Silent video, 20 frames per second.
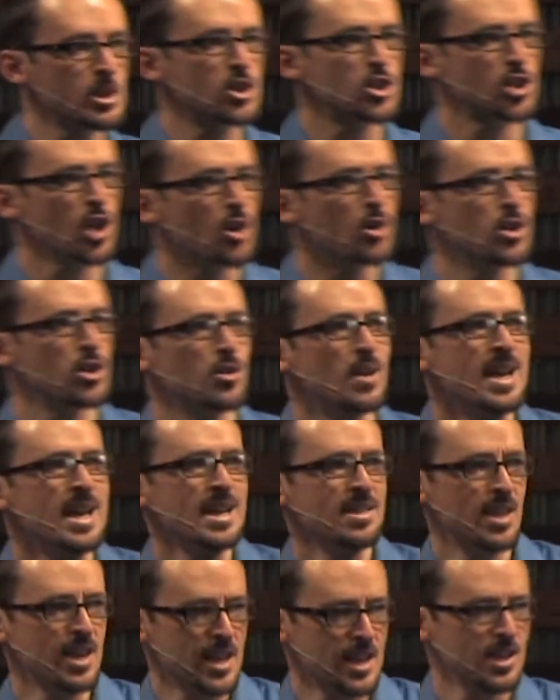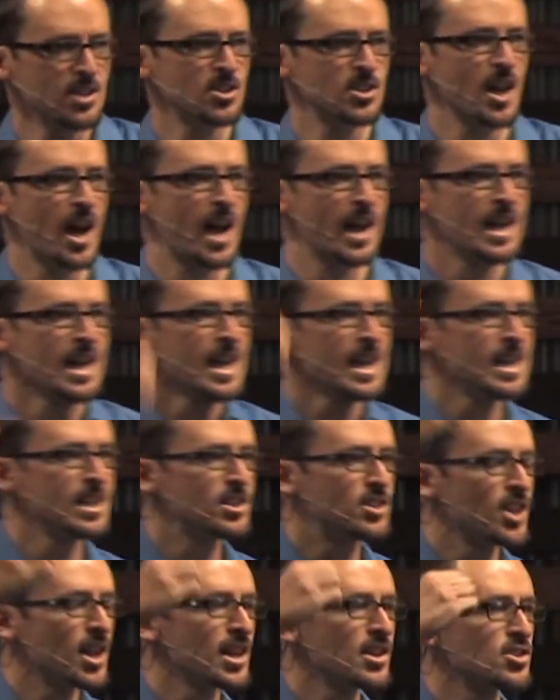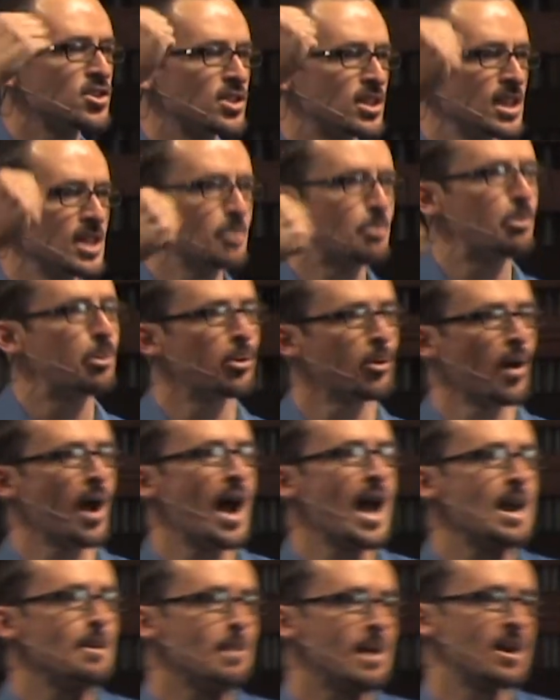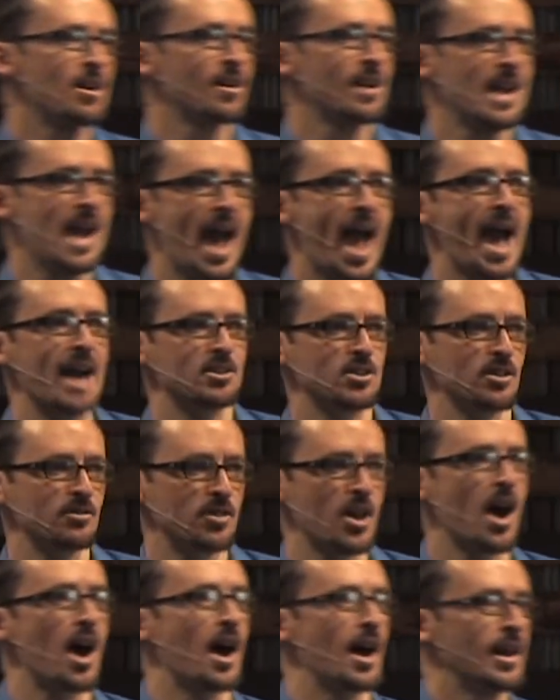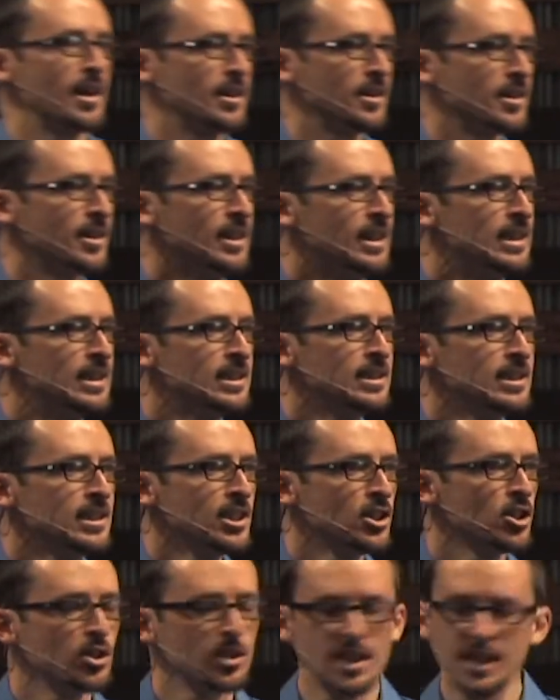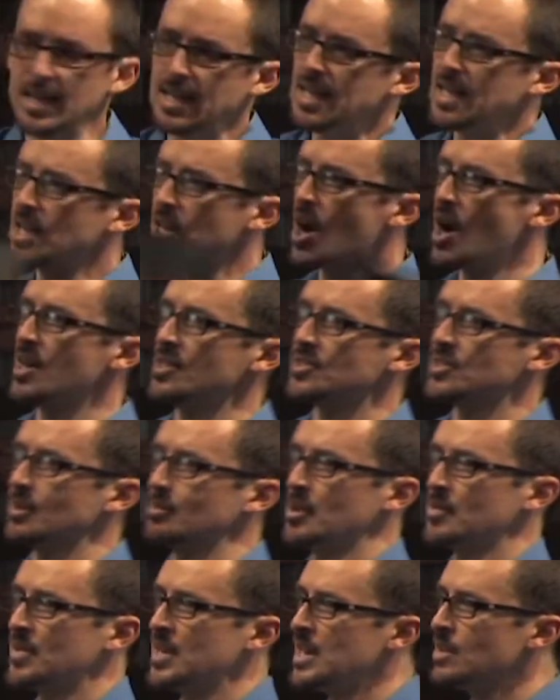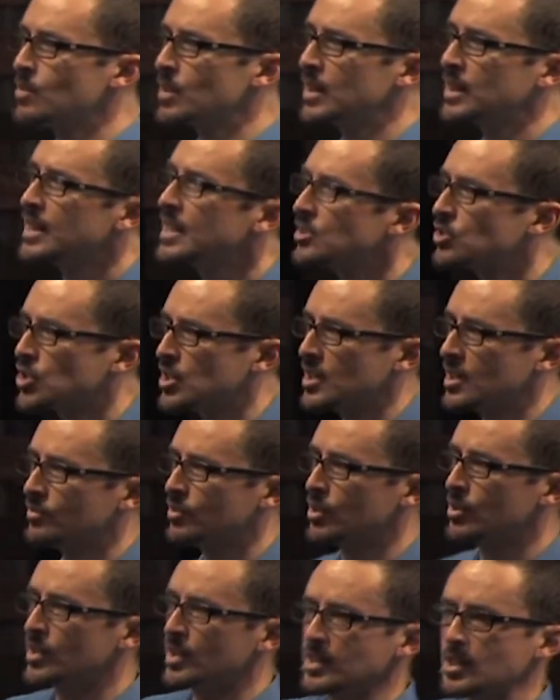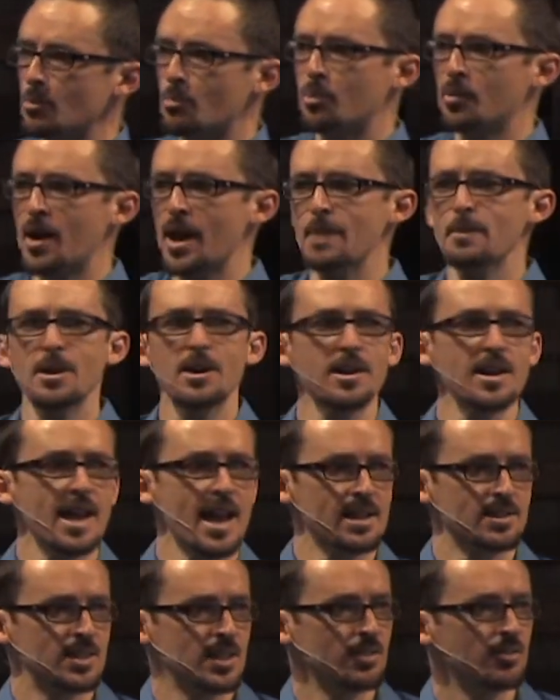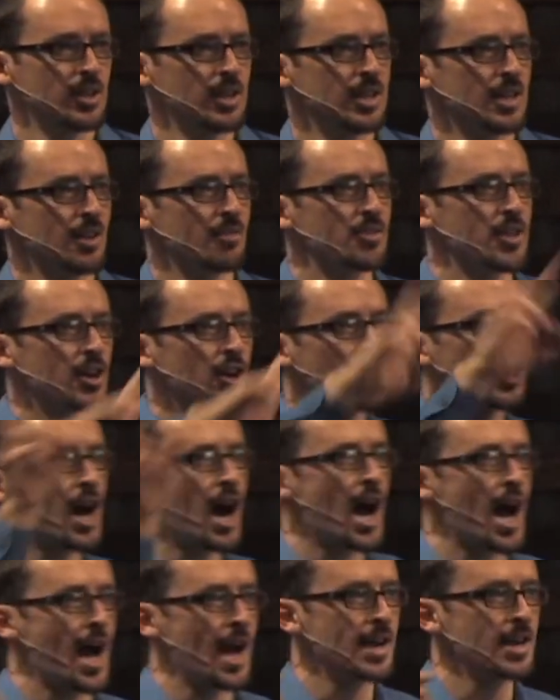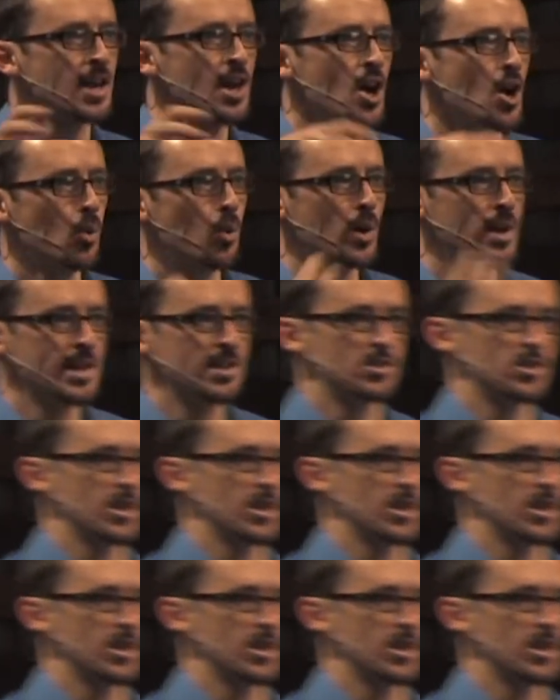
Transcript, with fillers: Let me show you that he is God. He does the primary act of God. You look at any concept of any religion, if you look at the primary activity of their God, what